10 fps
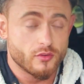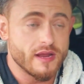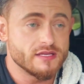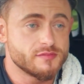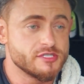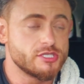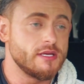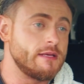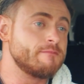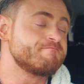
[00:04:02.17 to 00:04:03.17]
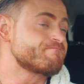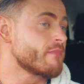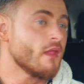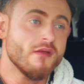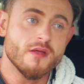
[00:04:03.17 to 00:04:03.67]
raise machine,
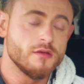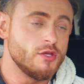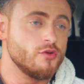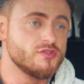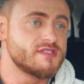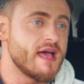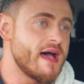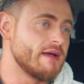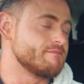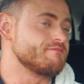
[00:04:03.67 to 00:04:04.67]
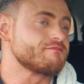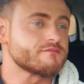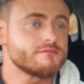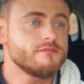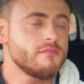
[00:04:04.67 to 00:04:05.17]
use that.
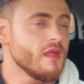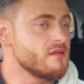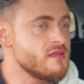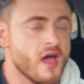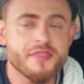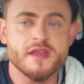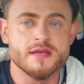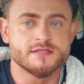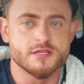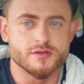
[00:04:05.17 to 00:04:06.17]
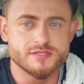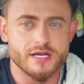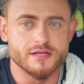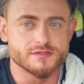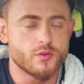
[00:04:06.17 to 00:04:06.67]
Nothing hits those
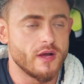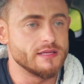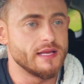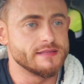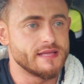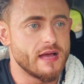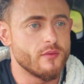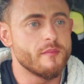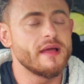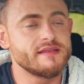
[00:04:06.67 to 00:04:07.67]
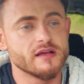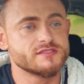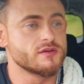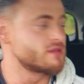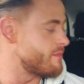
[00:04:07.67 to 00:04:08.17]
delts quite like that. When my delts
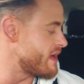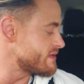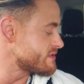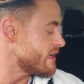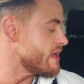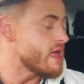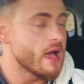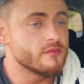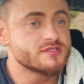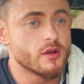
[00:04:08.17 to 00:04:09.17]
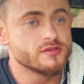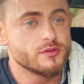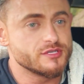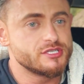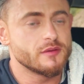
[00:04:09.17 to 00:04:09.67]
looked the best, I was going to
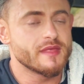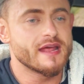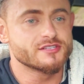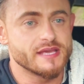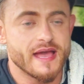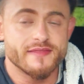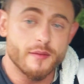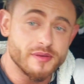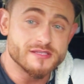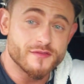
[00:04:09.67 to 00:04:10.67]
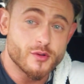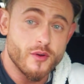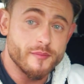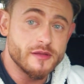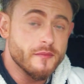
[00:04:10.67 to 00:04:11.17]
a gym that actually had that piece of
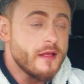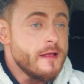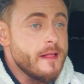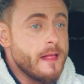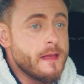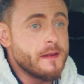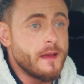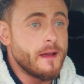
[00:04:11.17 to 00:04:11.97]
equipment. And,